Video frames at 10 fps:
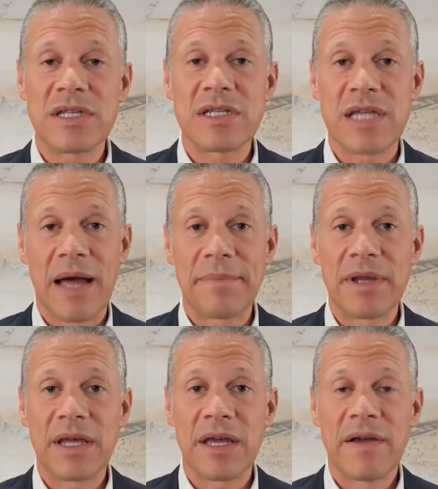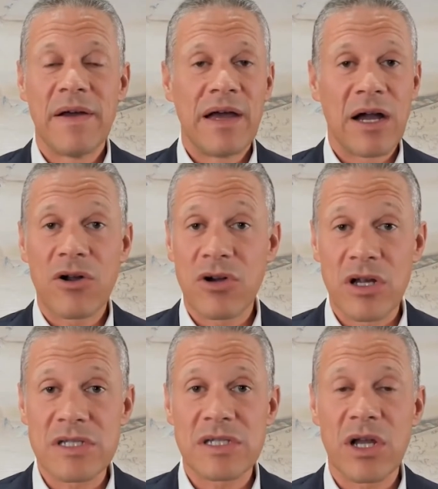that is happening
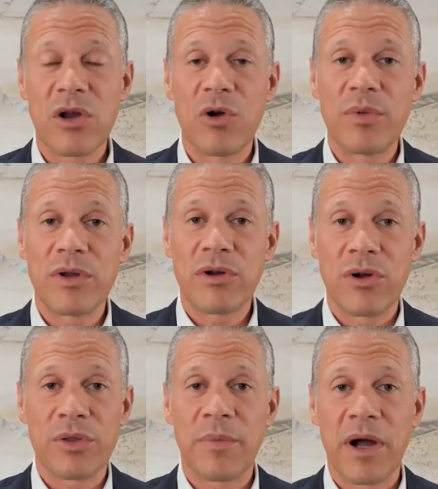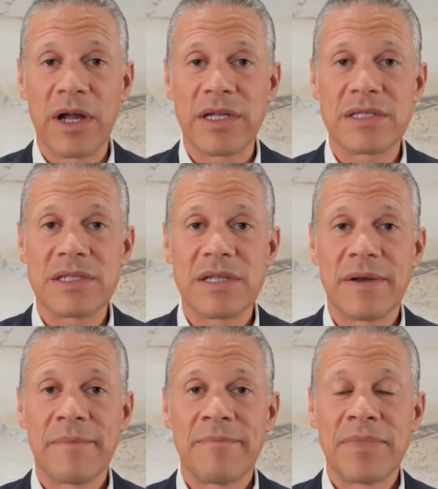across global growth markets.
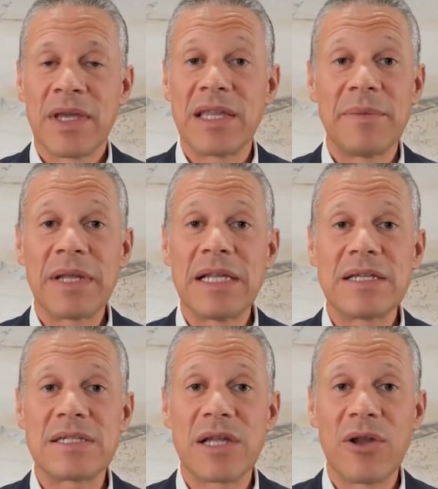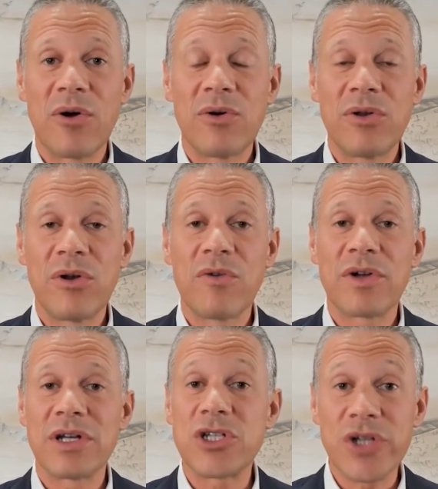In the Middle East alone,
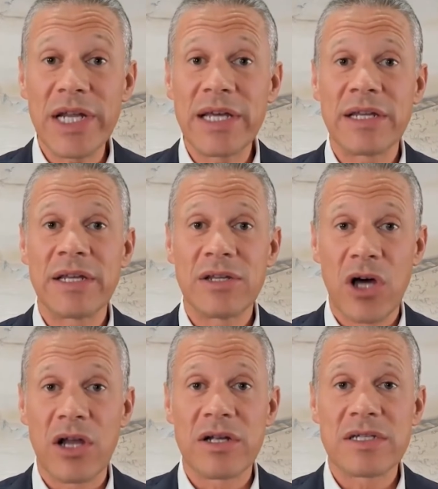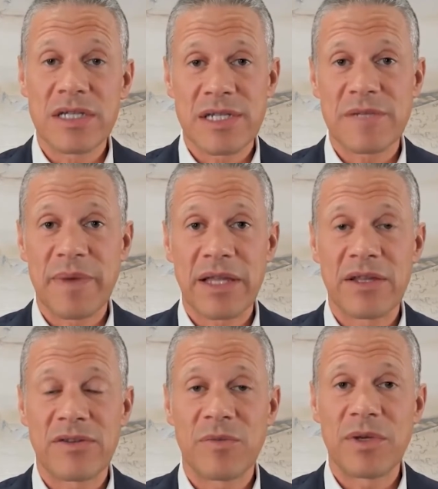over $1 trillion is
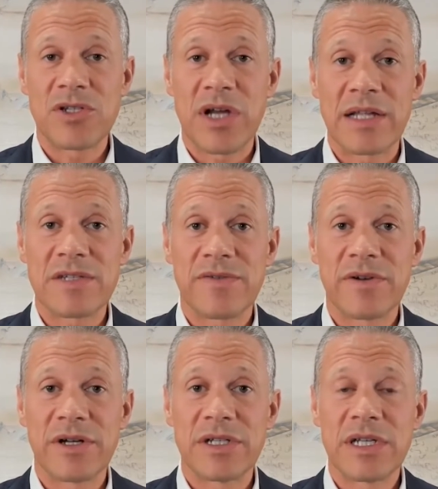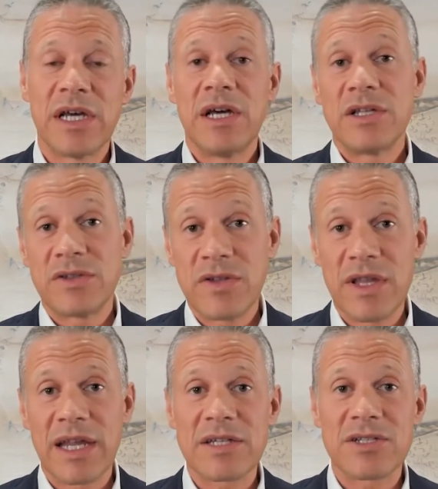expected to be transferred to the
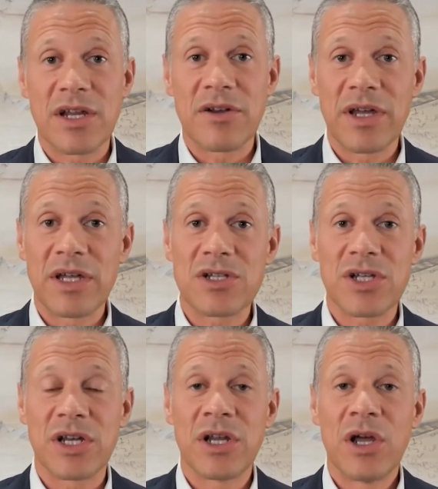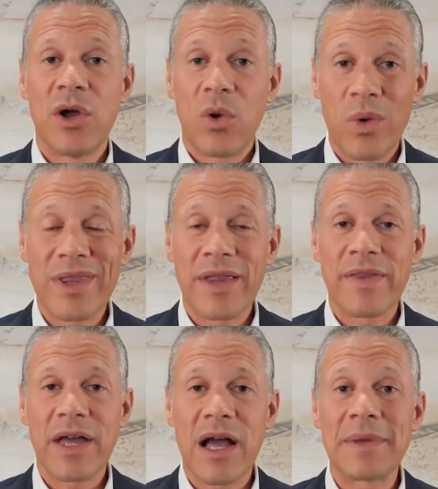next generation within
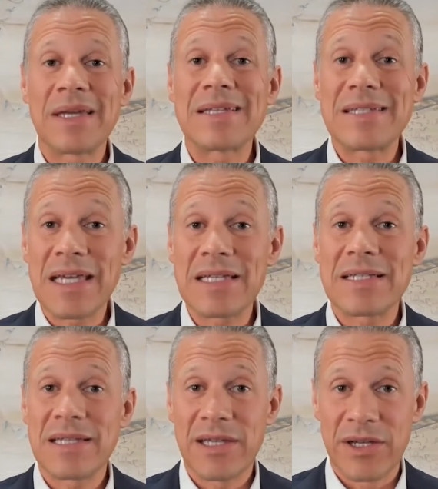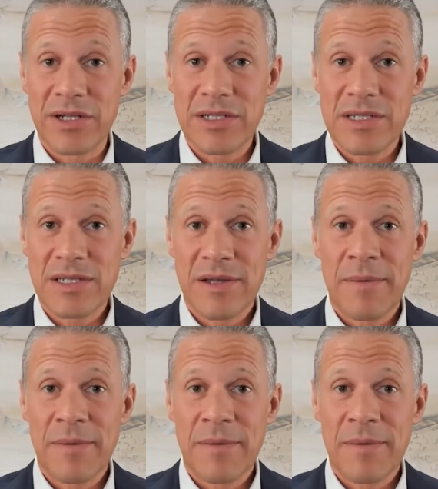the coming 6 years.